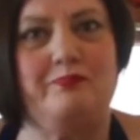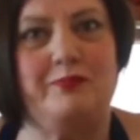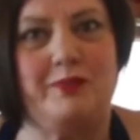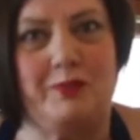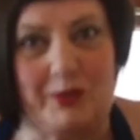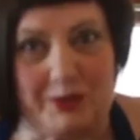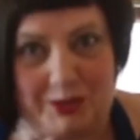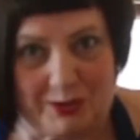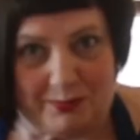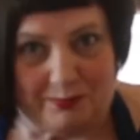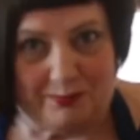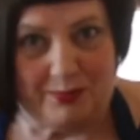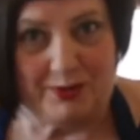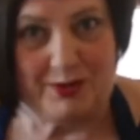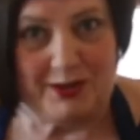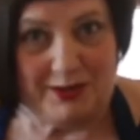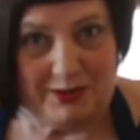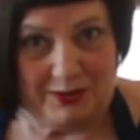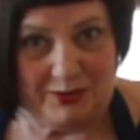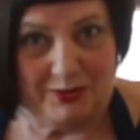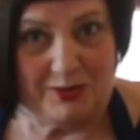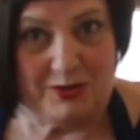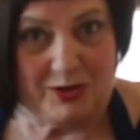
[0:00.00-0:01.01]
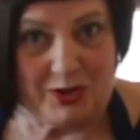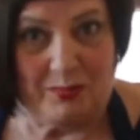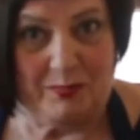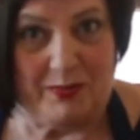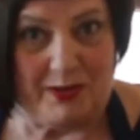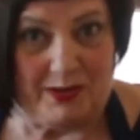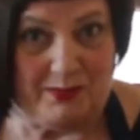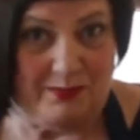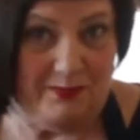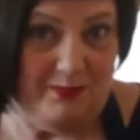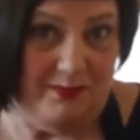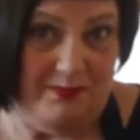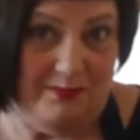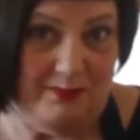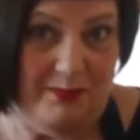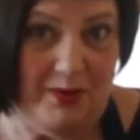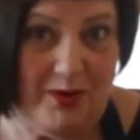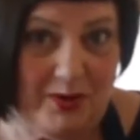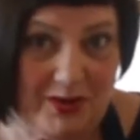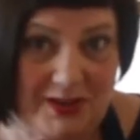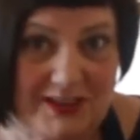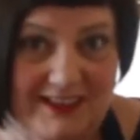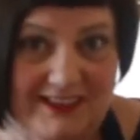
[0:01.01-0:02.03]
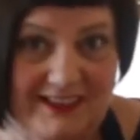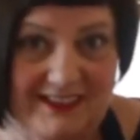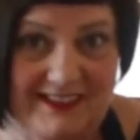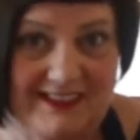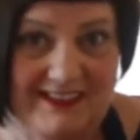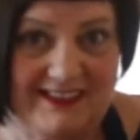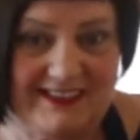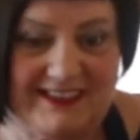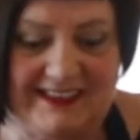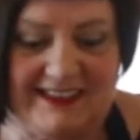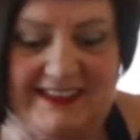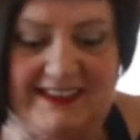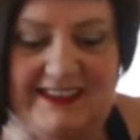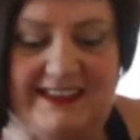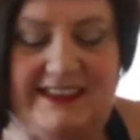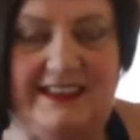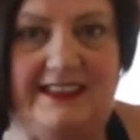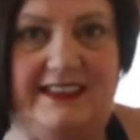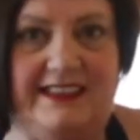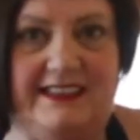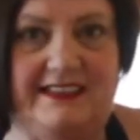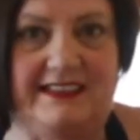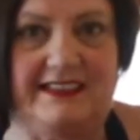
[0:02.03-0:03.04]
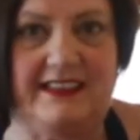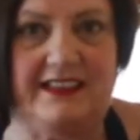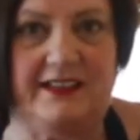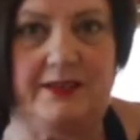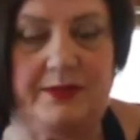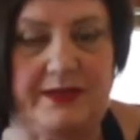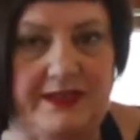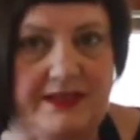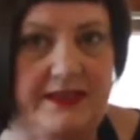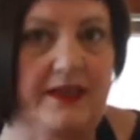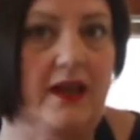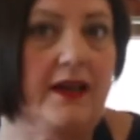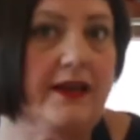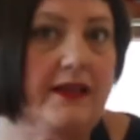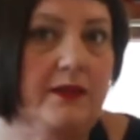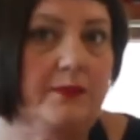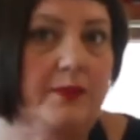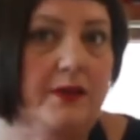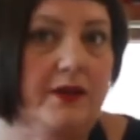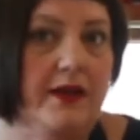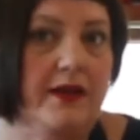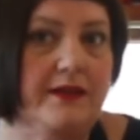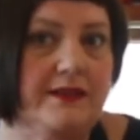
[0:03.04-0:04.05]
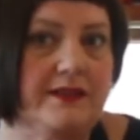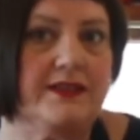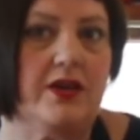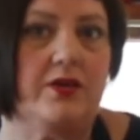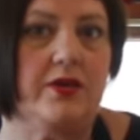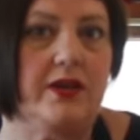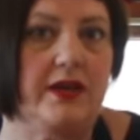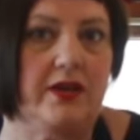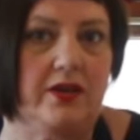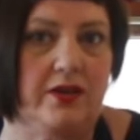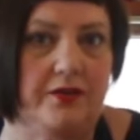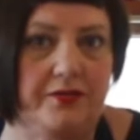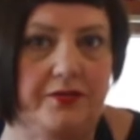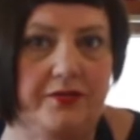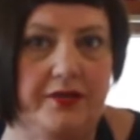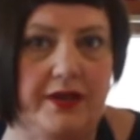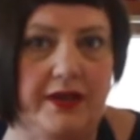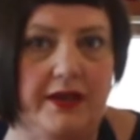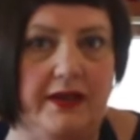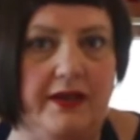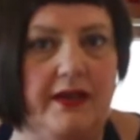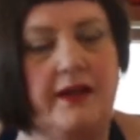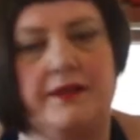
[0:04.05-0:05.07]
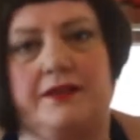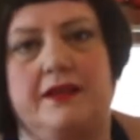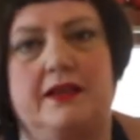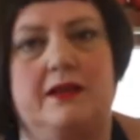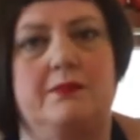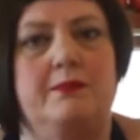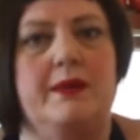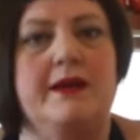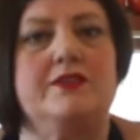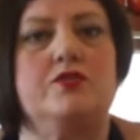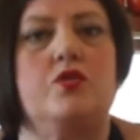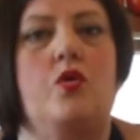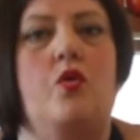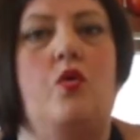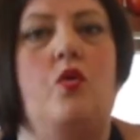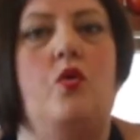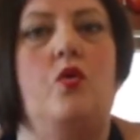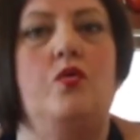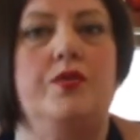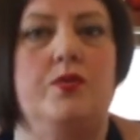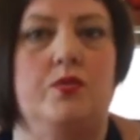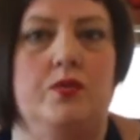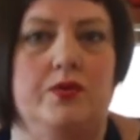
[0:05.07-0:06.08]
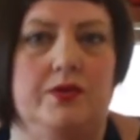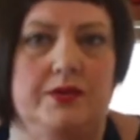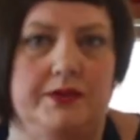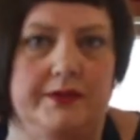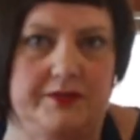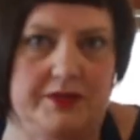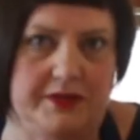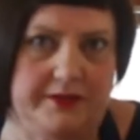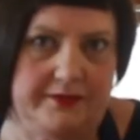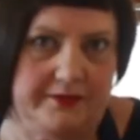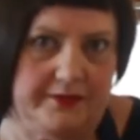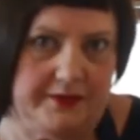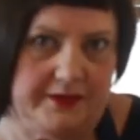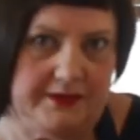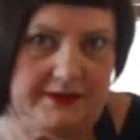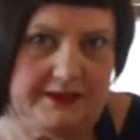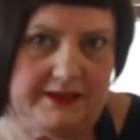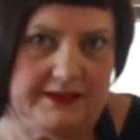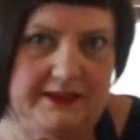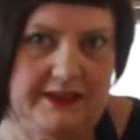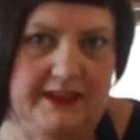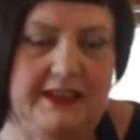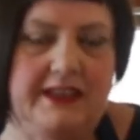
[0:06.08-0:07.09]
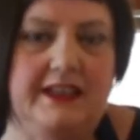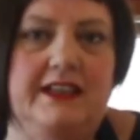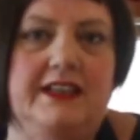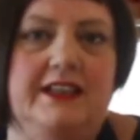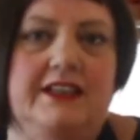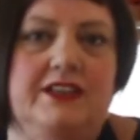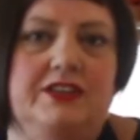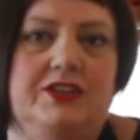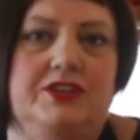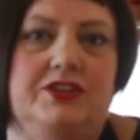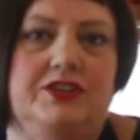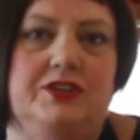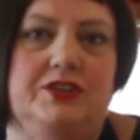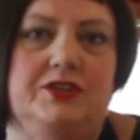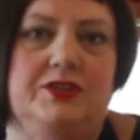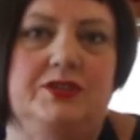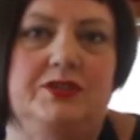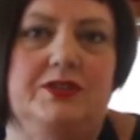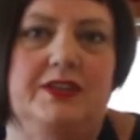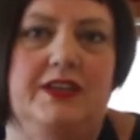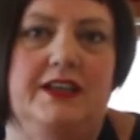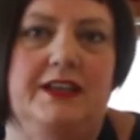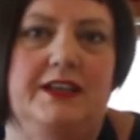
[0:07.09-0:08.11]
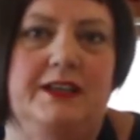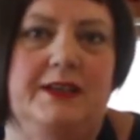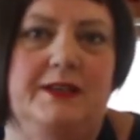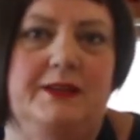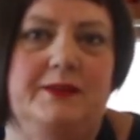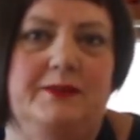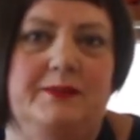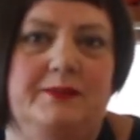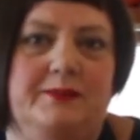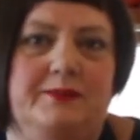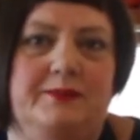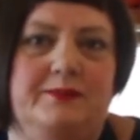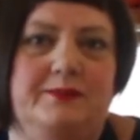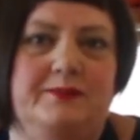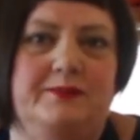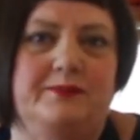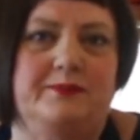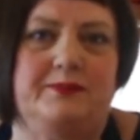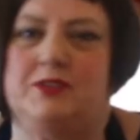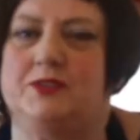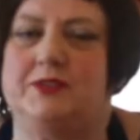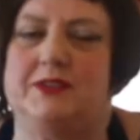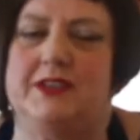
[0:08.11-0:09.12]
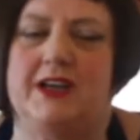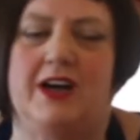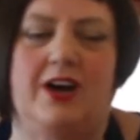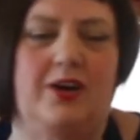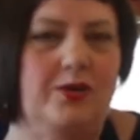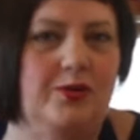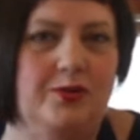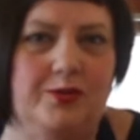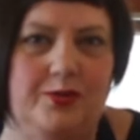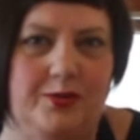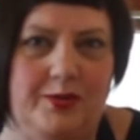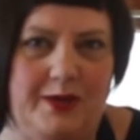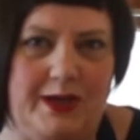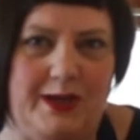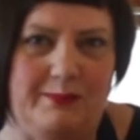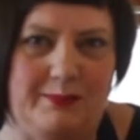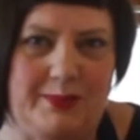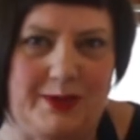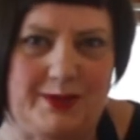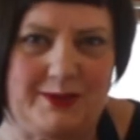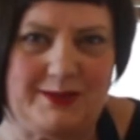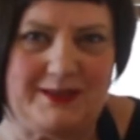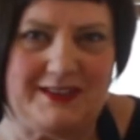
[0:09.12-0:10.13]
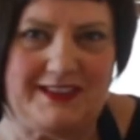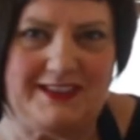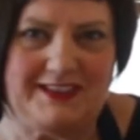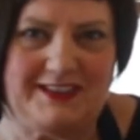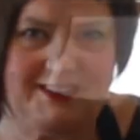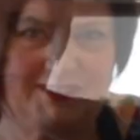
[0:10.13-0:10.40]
what you put in your shopping basket is recyclable and so eco-friendly, I think it makes all the world of difference to the whole cooking process.